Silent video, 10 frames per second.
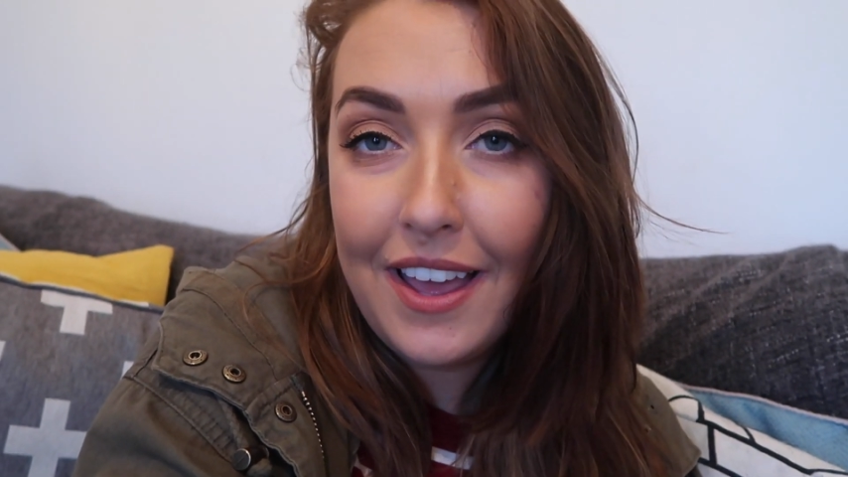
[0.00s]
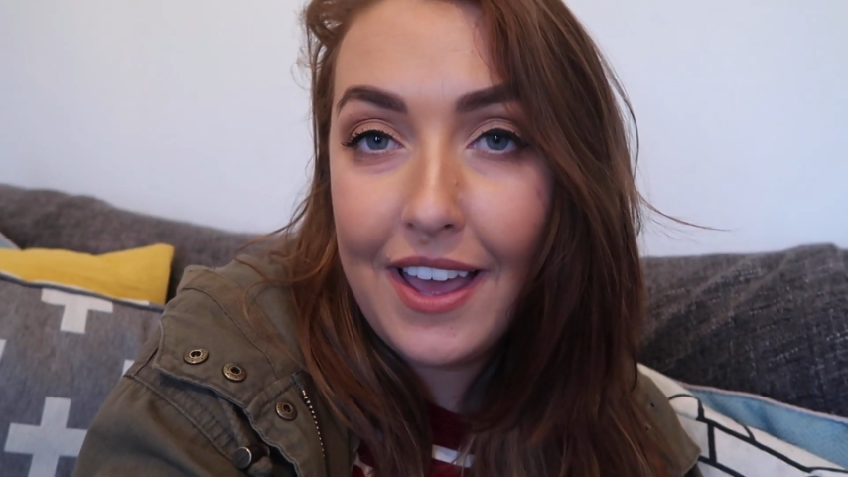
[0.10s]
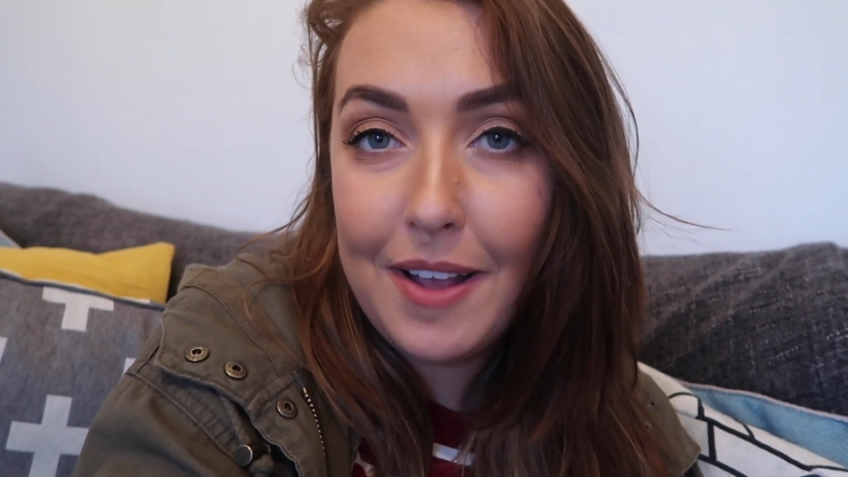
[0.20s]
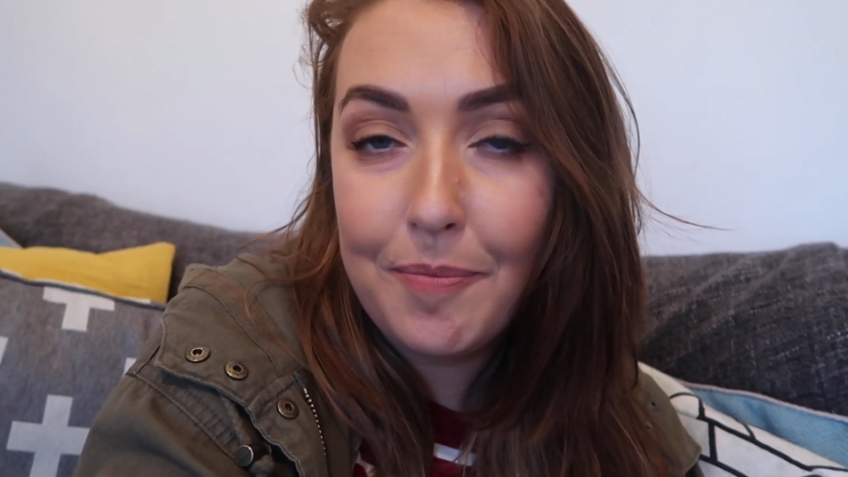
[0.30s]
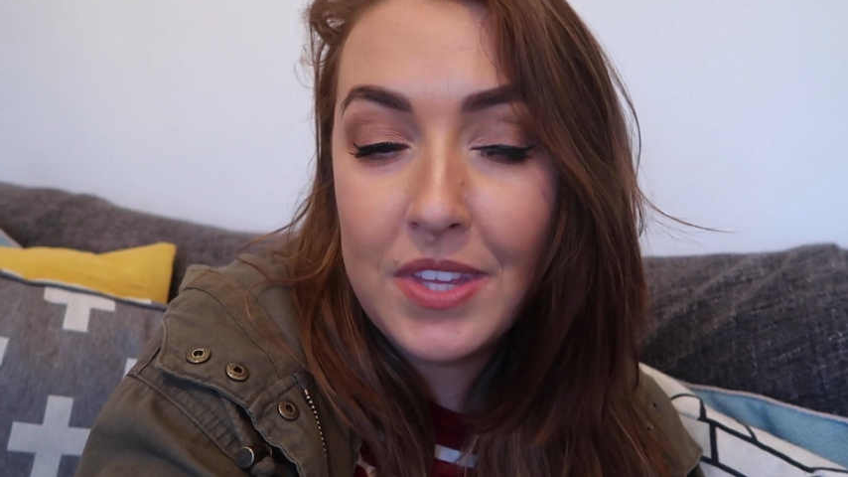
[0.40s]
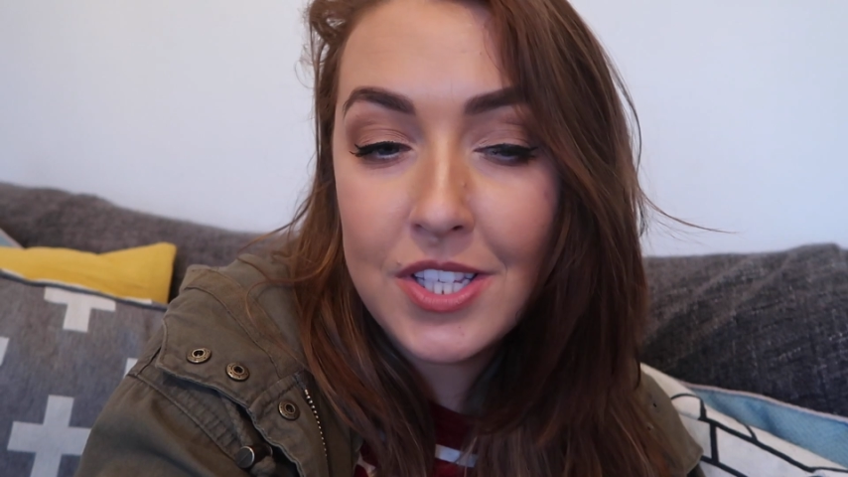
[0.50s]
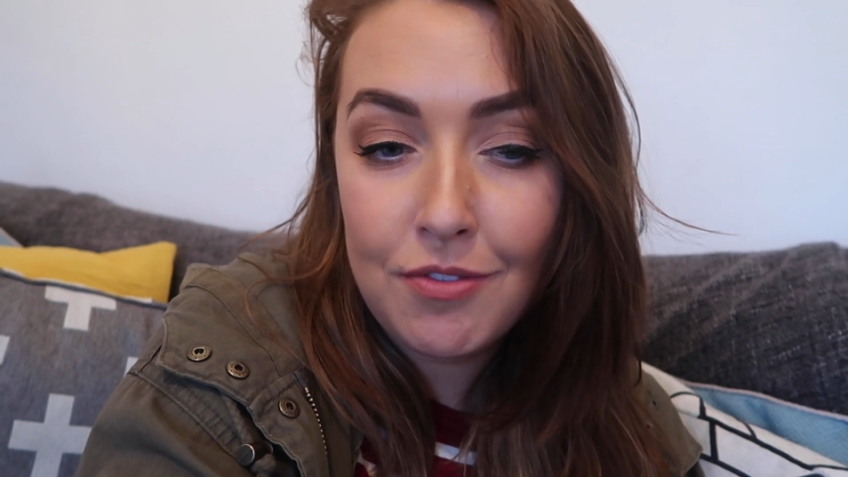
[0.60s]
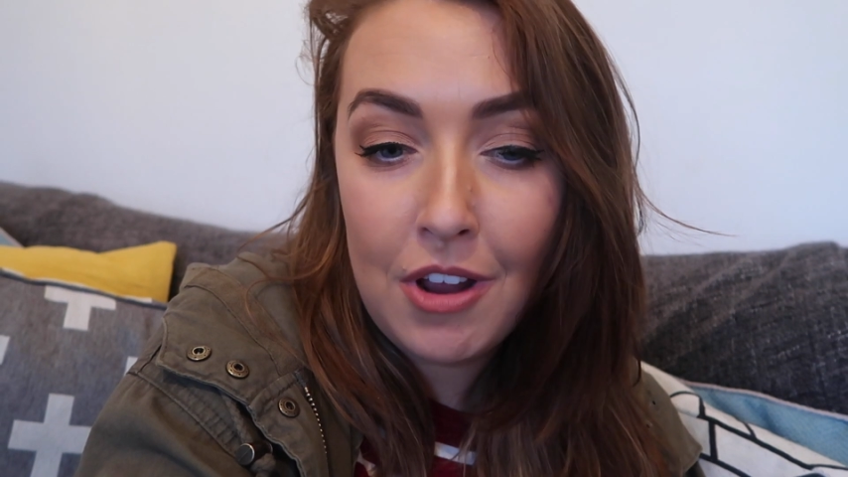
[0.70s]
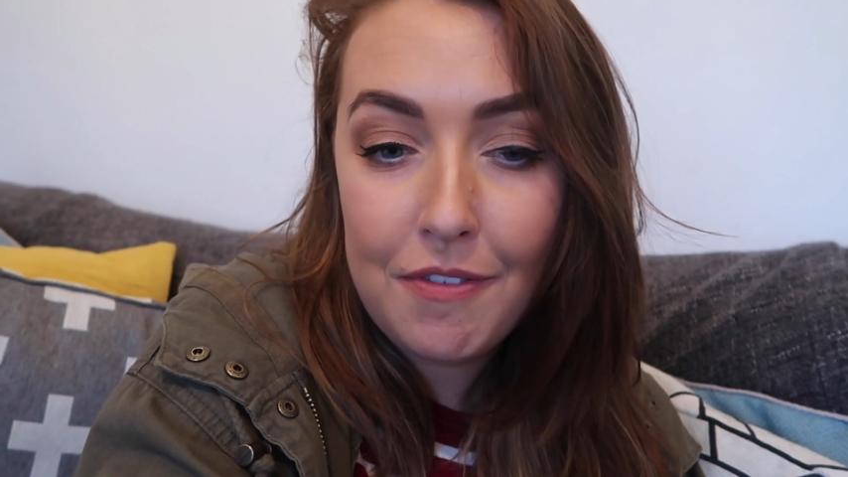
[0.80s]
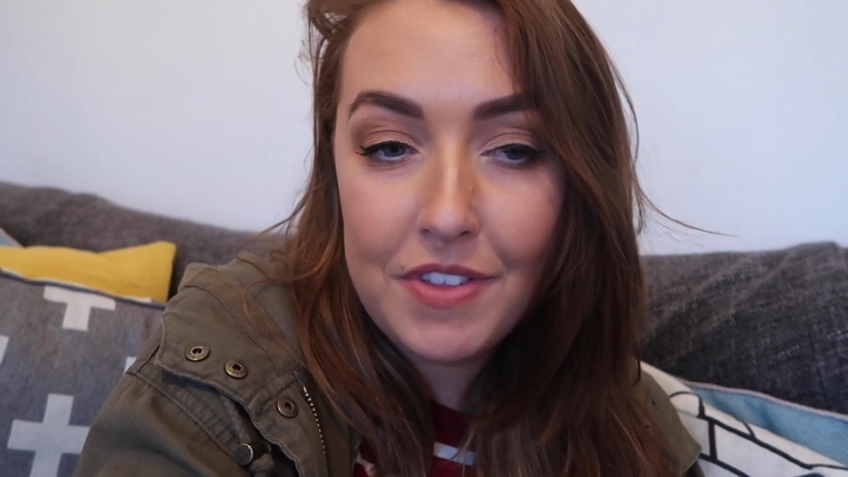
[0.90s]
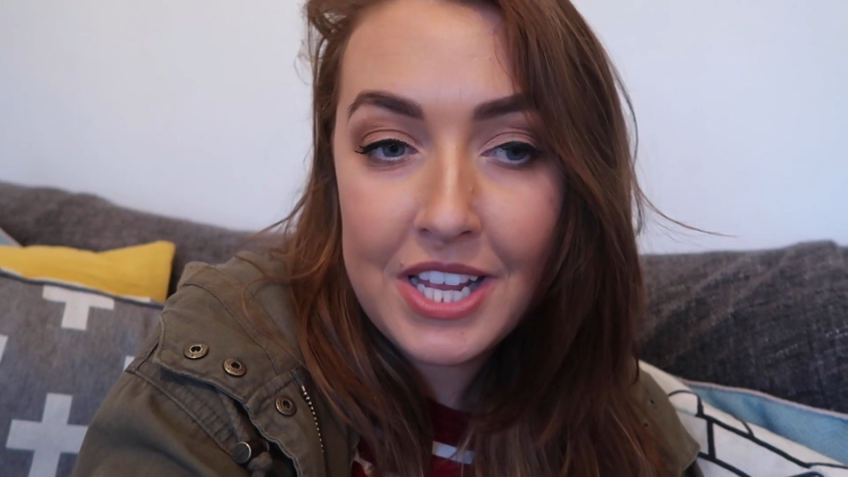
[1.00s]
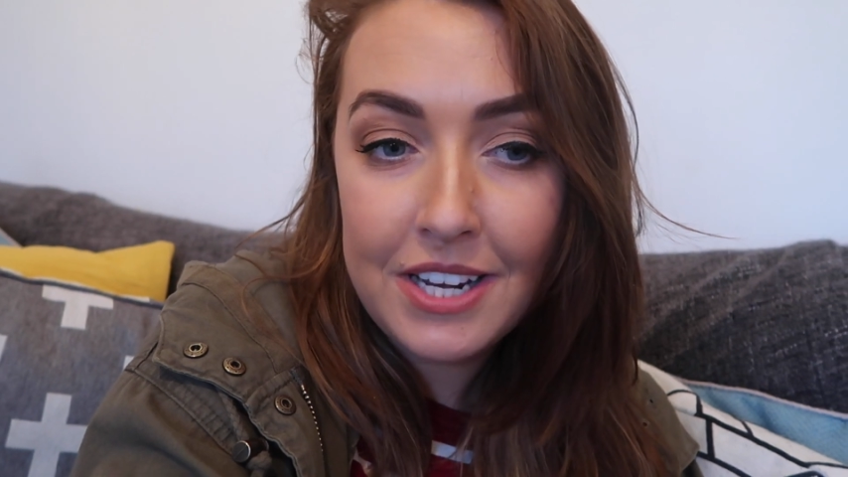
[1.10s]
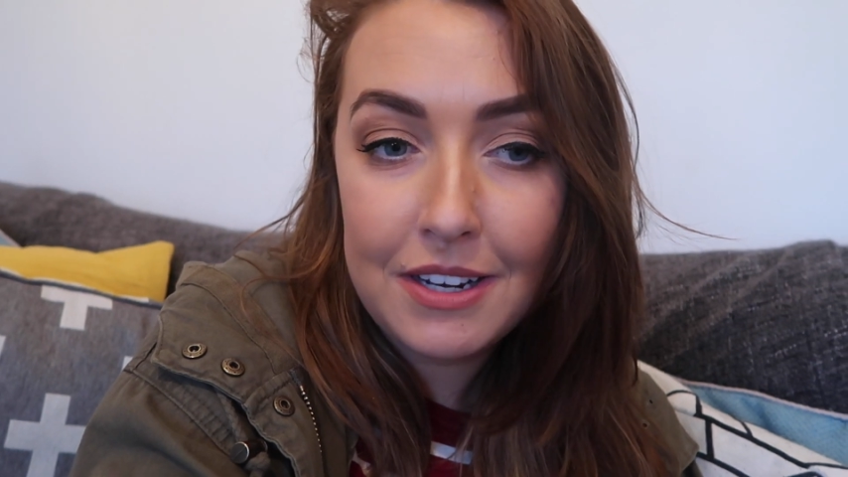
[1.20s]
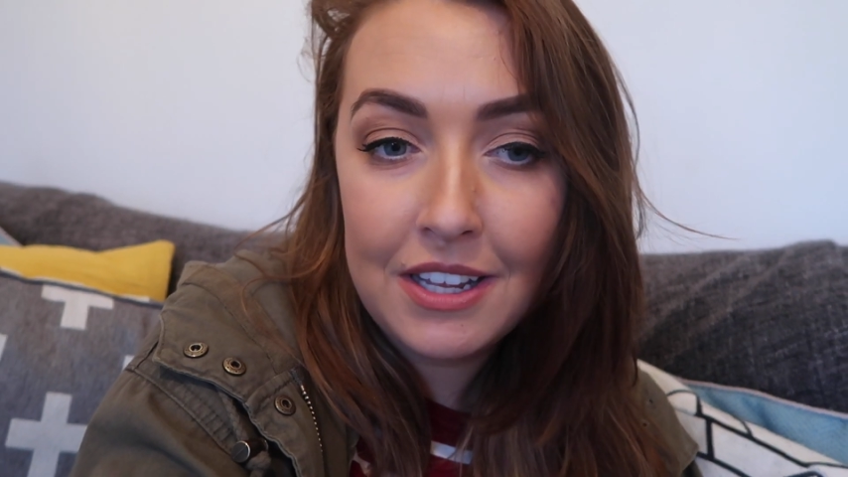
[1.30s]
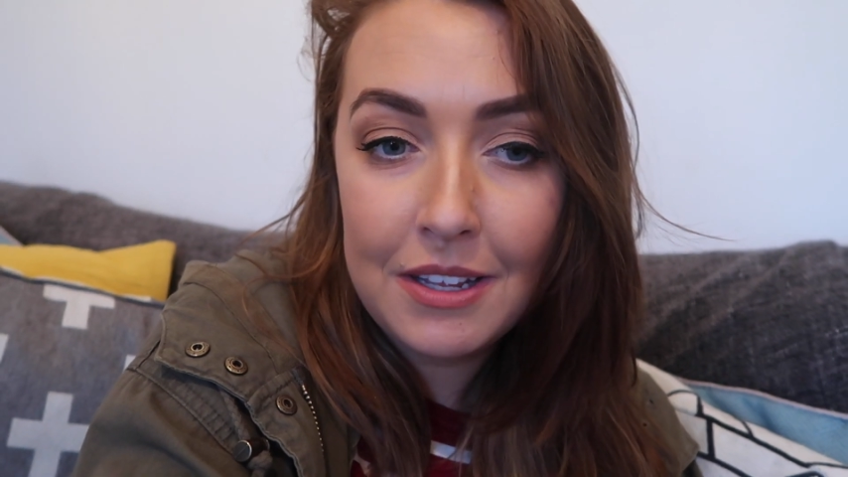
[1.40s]
Um, so rather
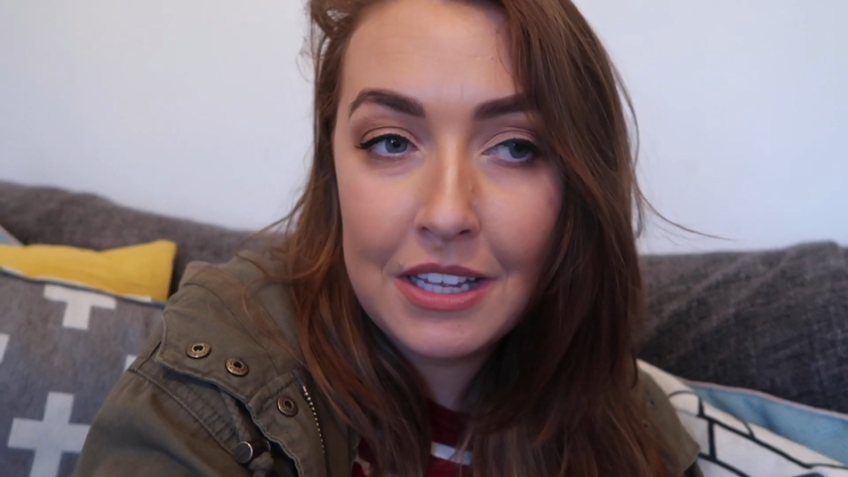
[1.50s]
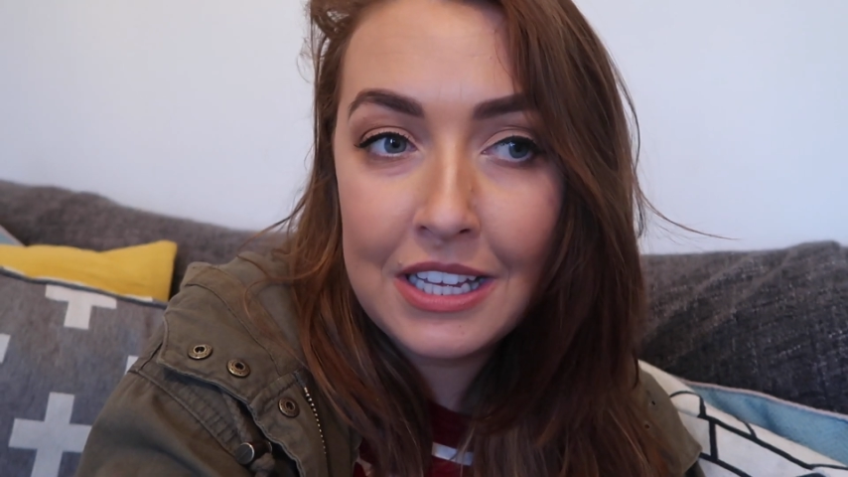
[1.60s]
than